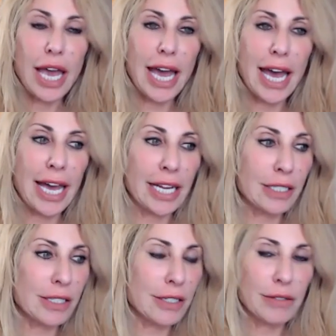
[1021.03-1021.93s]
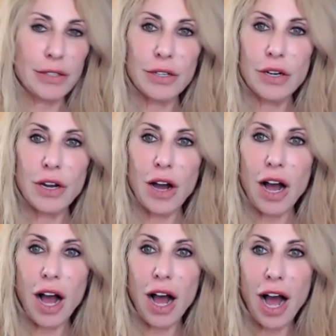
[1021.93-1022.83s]
And
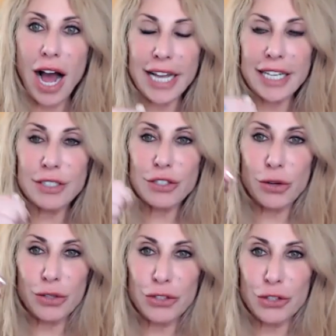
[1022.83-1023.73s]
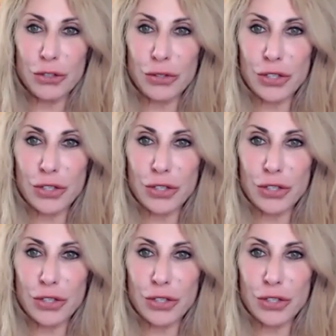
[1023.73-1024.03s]
I told you